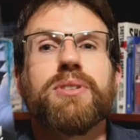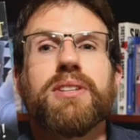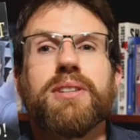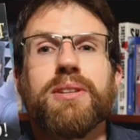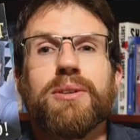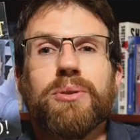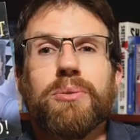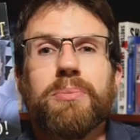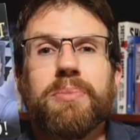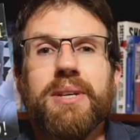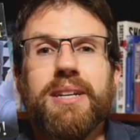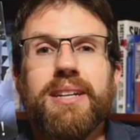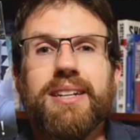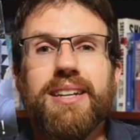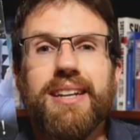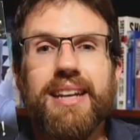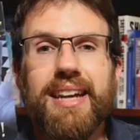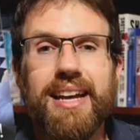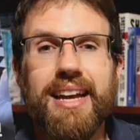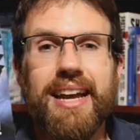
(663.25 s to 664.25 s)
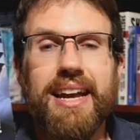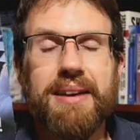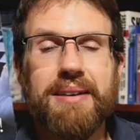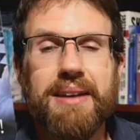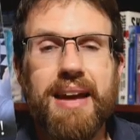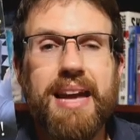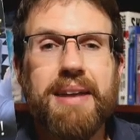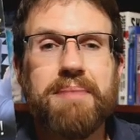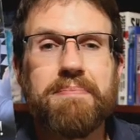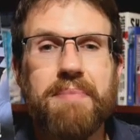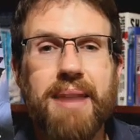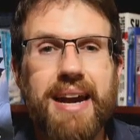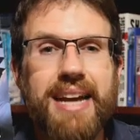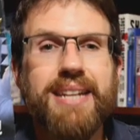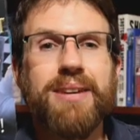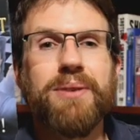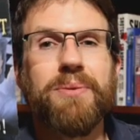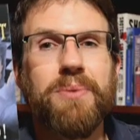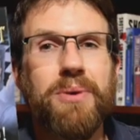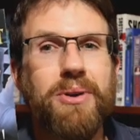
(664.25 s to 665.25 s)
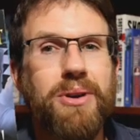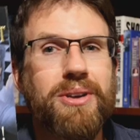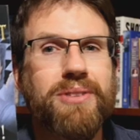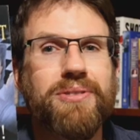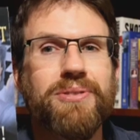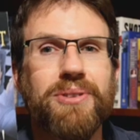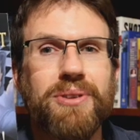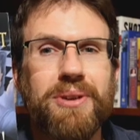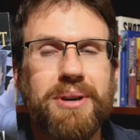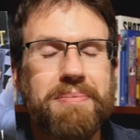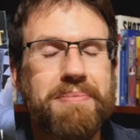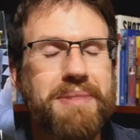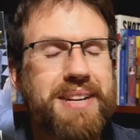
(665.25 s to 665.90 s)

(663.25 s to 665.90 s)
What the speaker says: it a little bit and make it work for it.